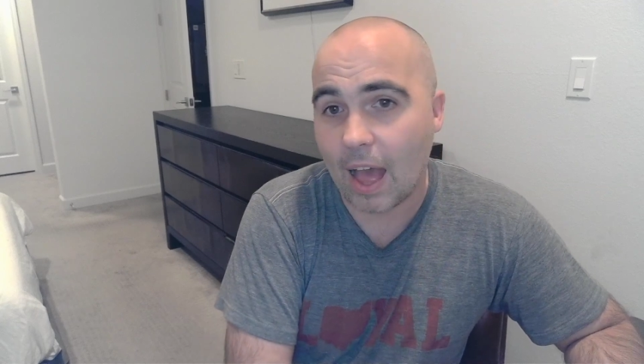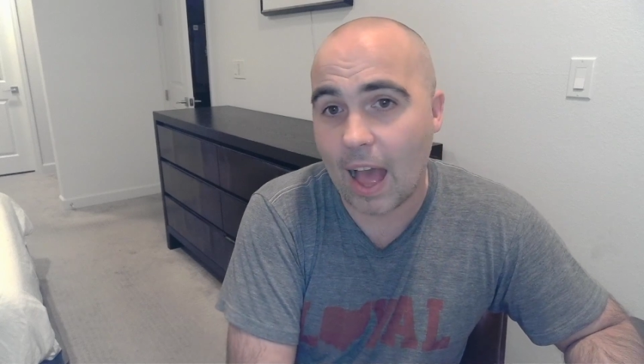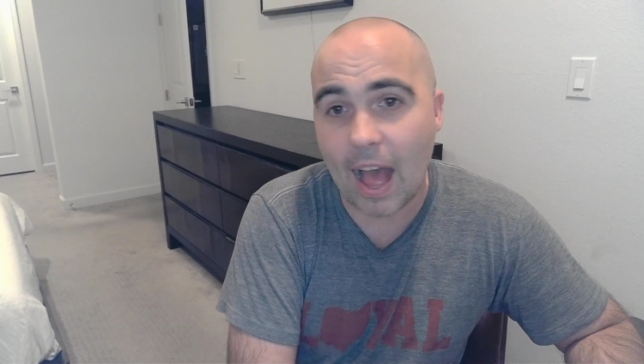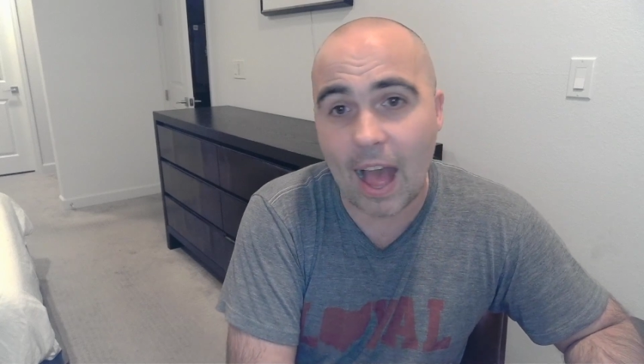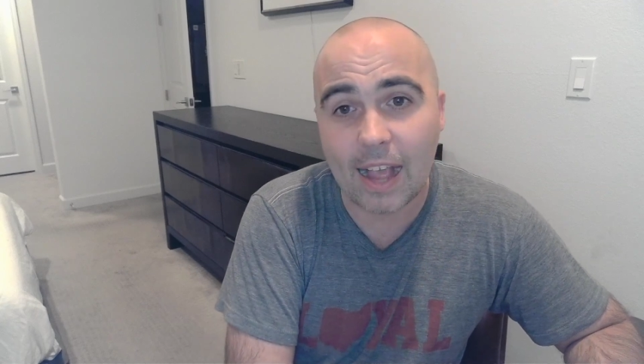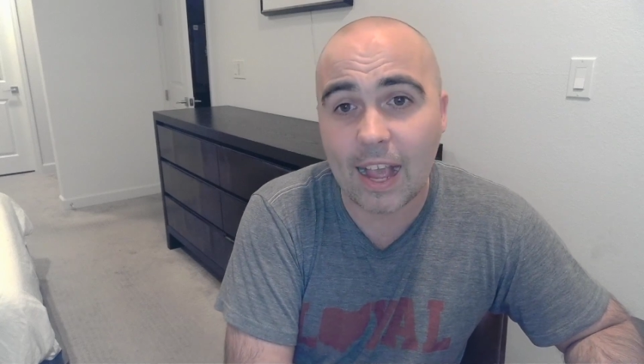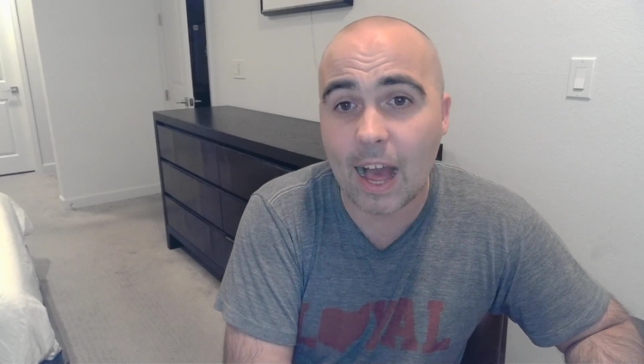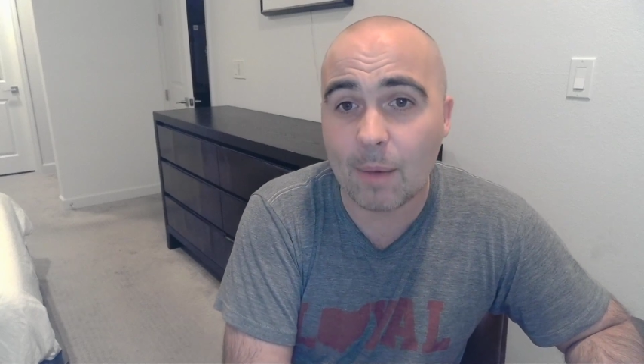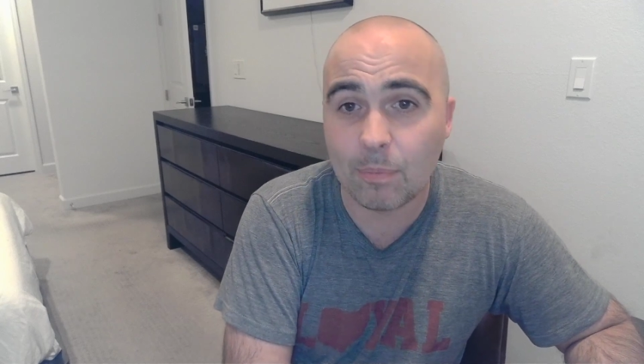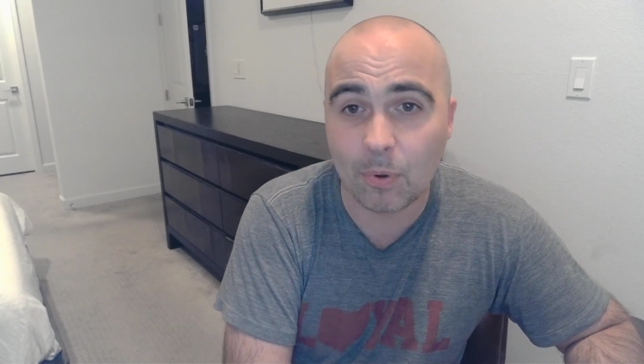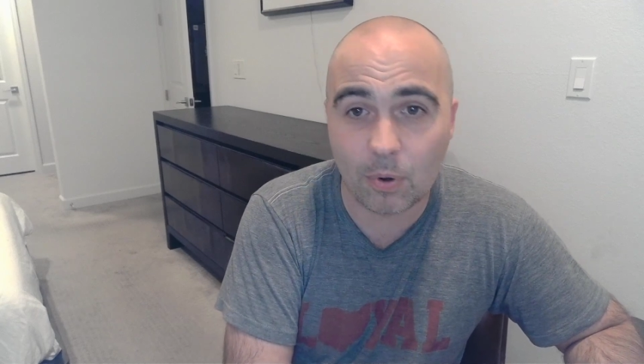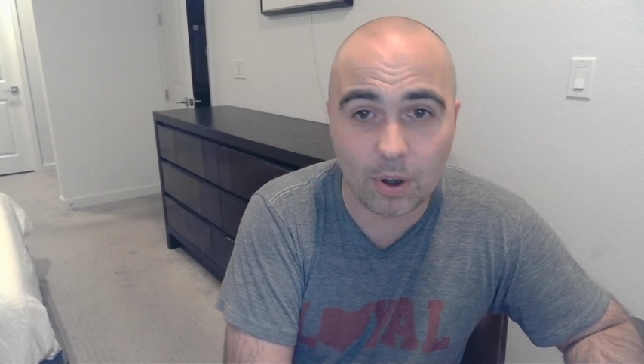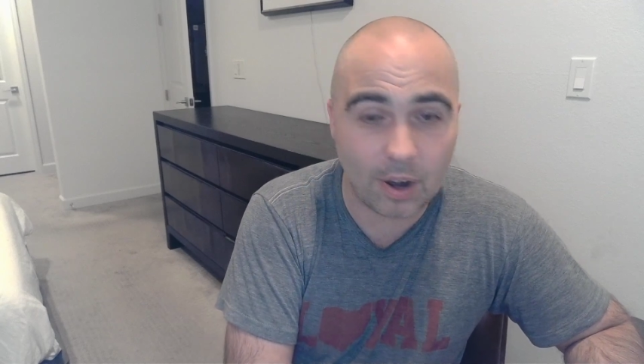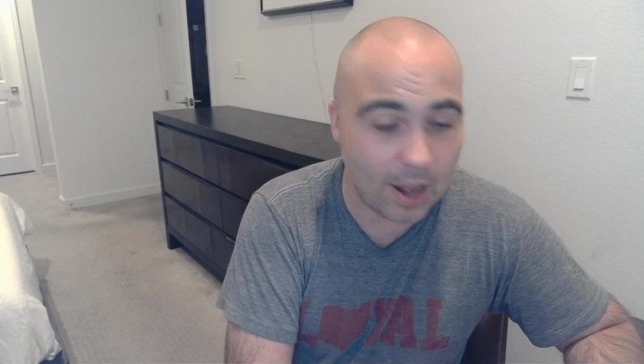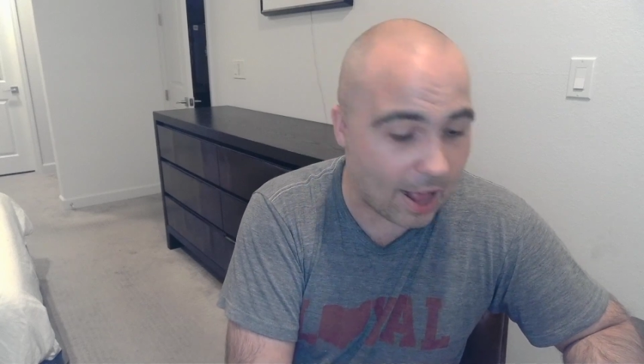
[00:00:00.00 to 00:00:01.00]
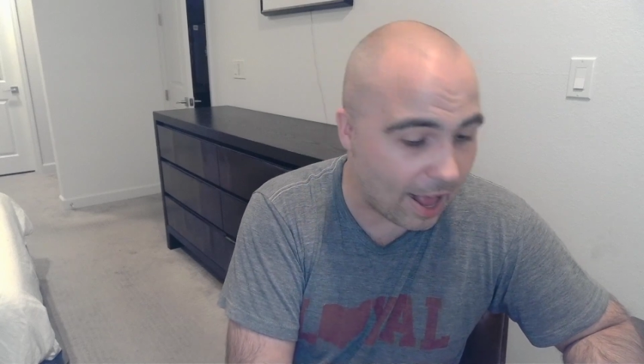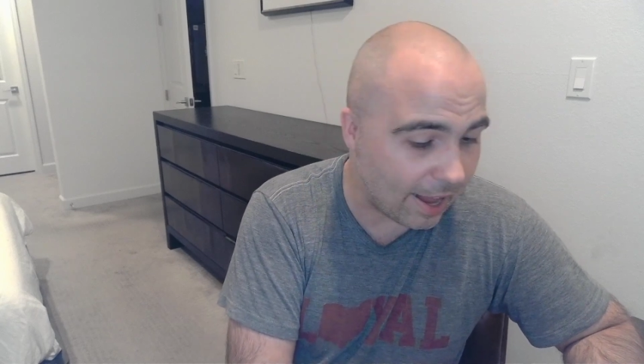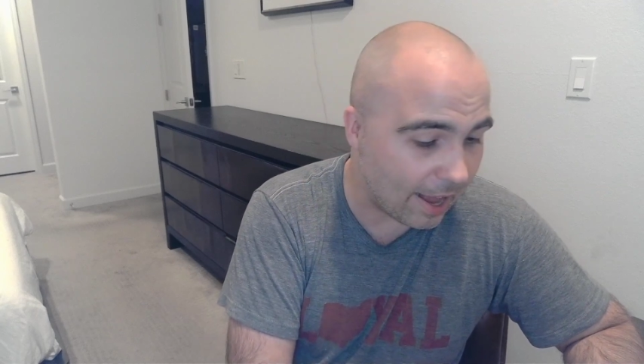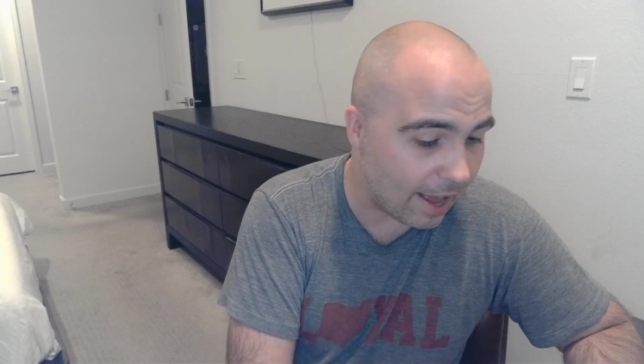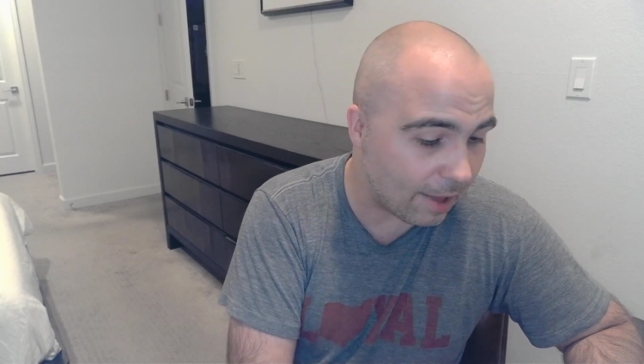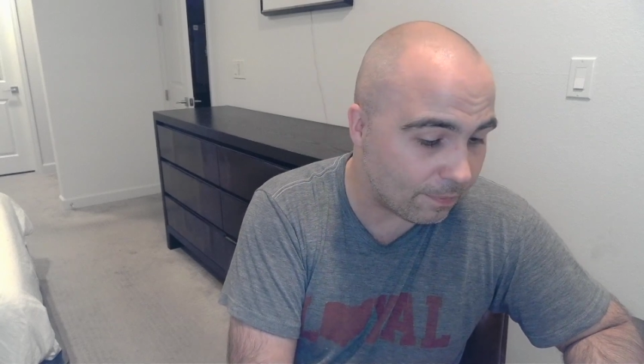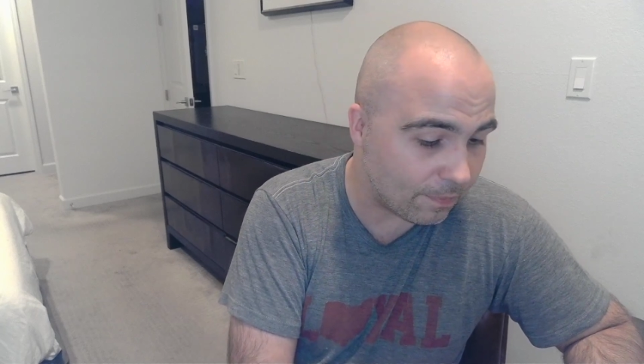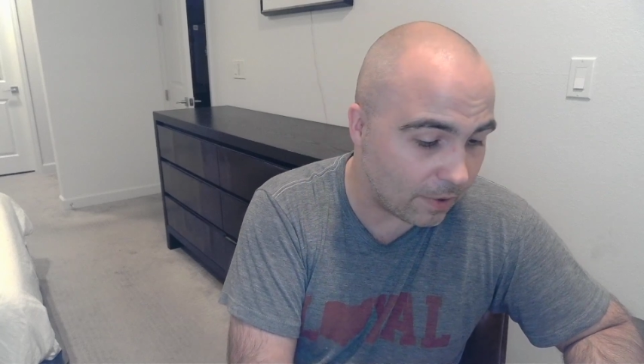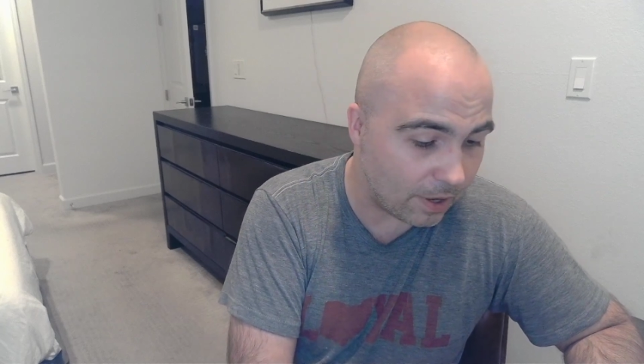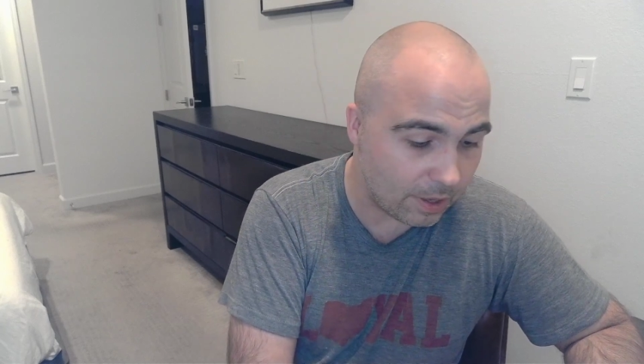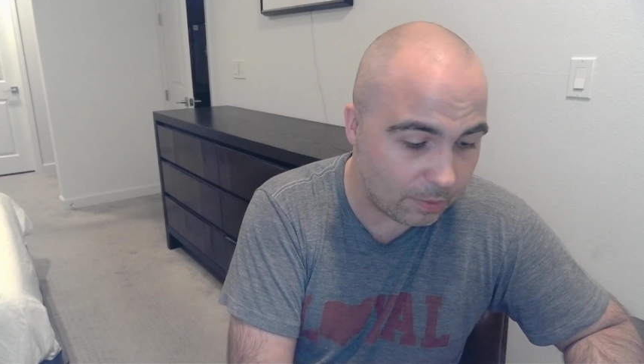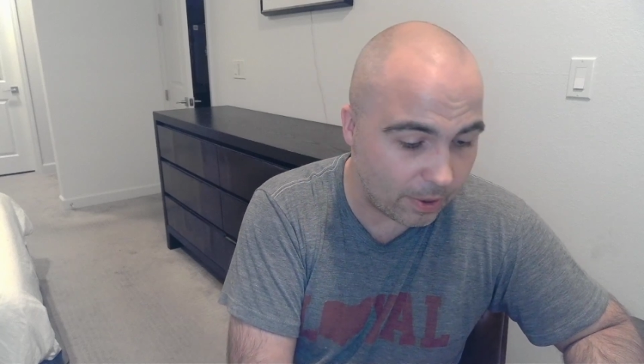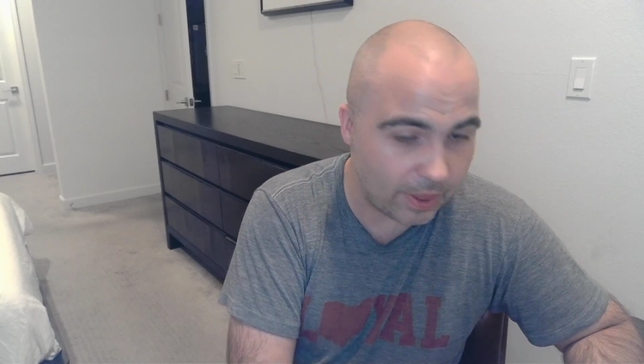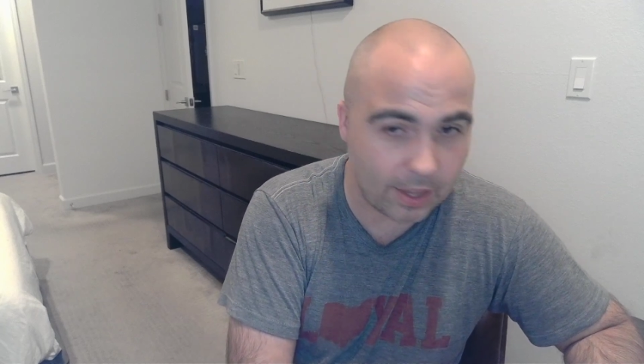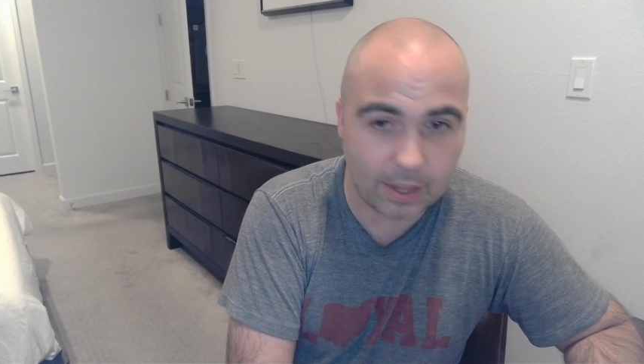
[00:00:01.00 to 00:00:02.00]
I got bored, I got
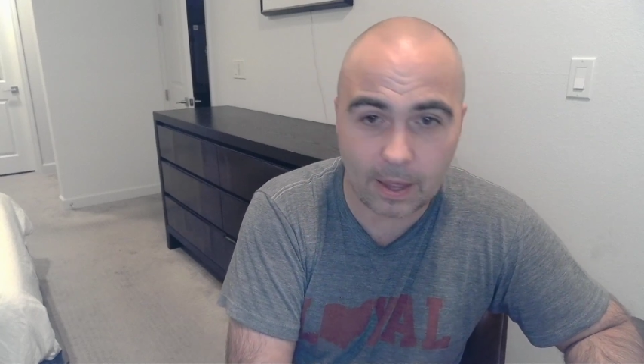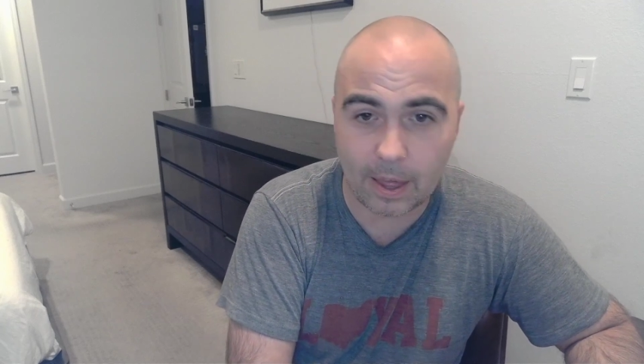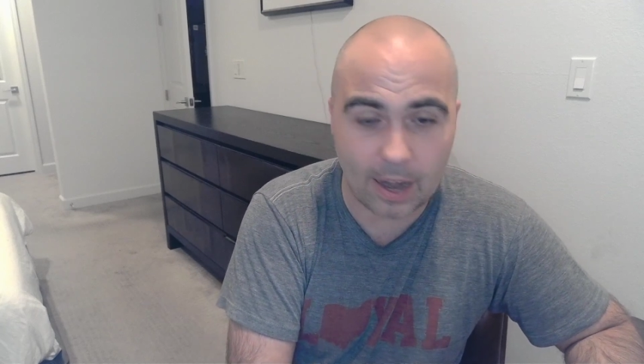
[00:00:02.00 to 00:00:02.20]
funny with it,